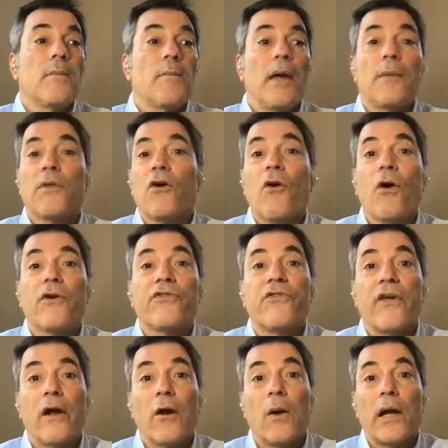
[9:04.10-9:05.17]
the cost
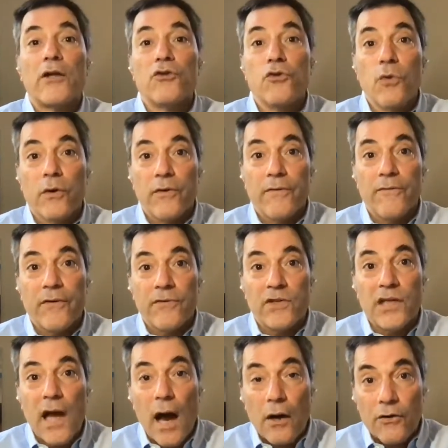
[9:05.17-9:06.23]
there around
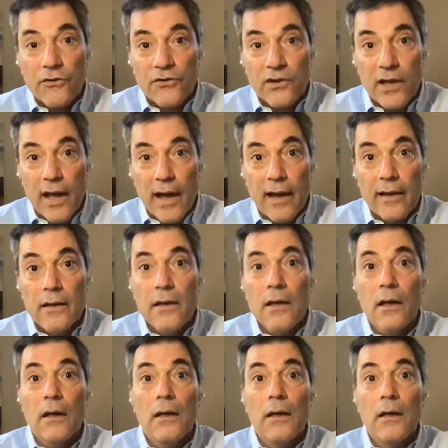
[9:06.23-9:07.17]
$250 a day,